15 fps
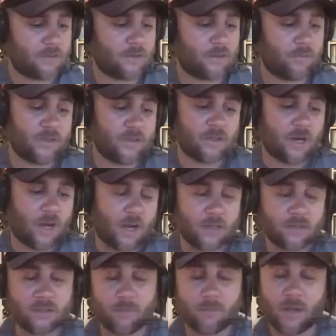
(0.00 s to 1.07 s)
And the reason I
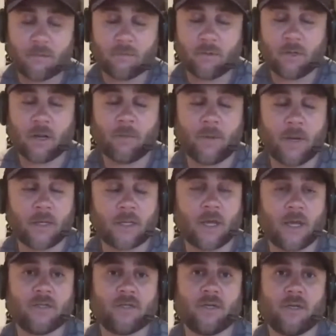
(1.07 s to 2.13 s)
asked about,
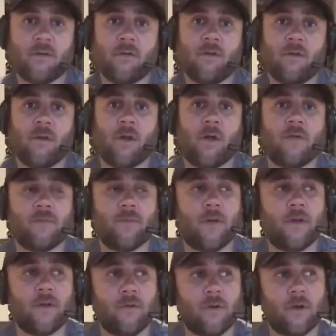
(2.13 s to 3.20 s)
medication, I've
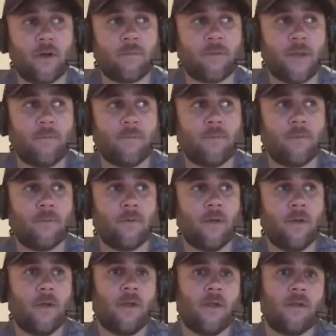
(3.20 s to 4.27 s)
spoken to a lot of people
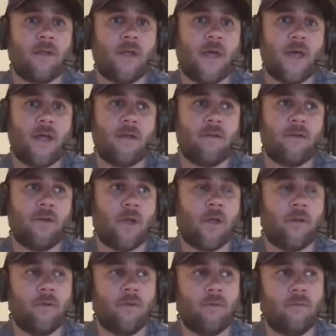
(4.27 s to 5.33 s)
that,
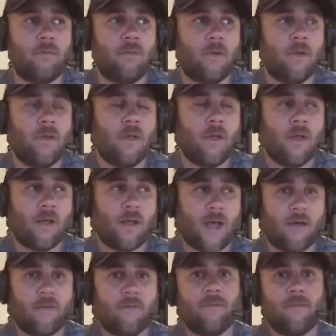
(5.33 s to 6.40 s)

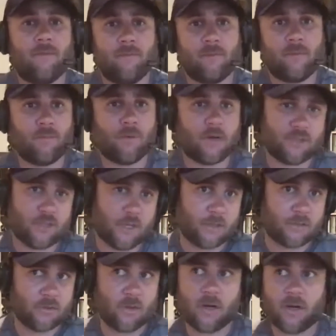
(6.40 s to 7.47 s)
have depression,
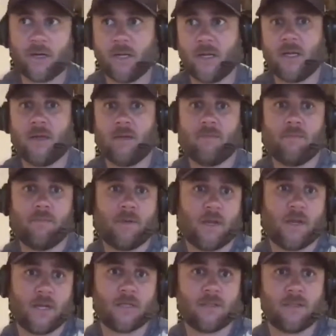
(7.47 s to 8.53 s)
anxiety,
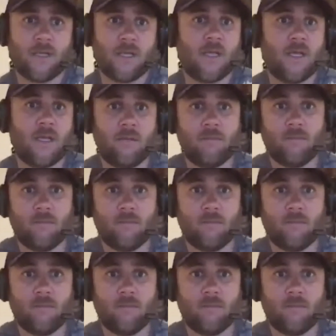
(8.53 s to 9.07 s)
PTSD,